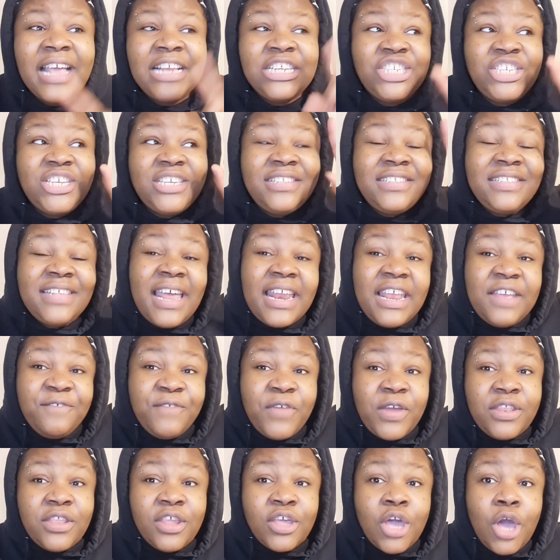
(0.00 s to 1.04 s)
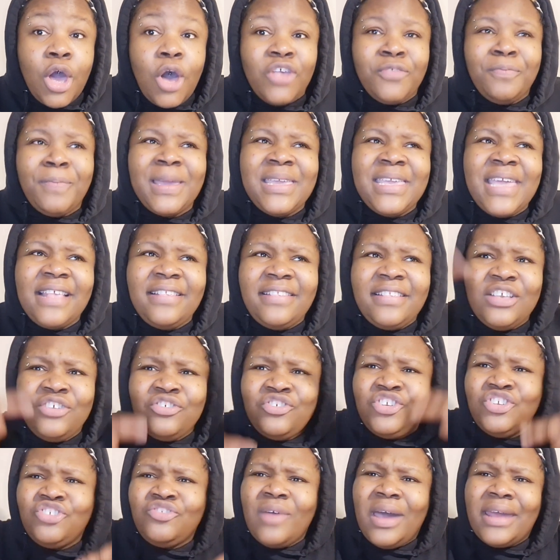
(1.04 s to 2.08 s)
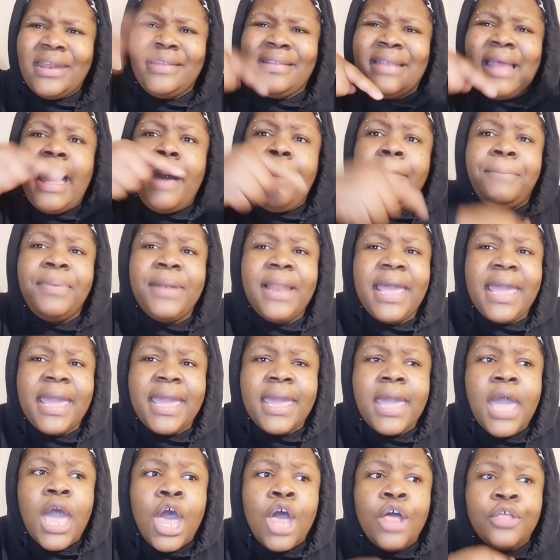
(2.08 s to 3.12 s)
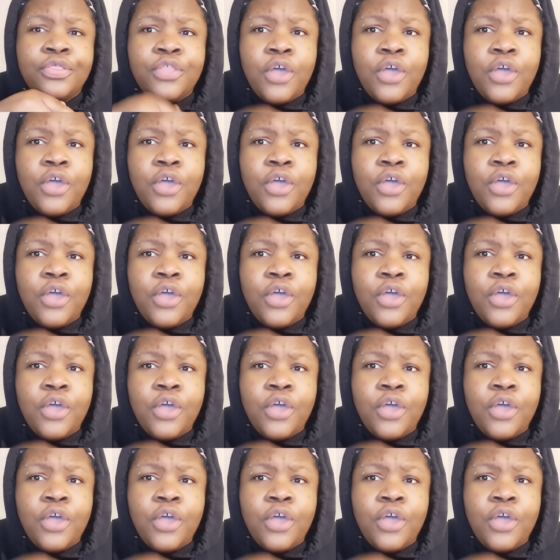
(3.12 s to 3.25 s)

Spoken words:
And she said it in front of the girls. But yet still she tried to downplay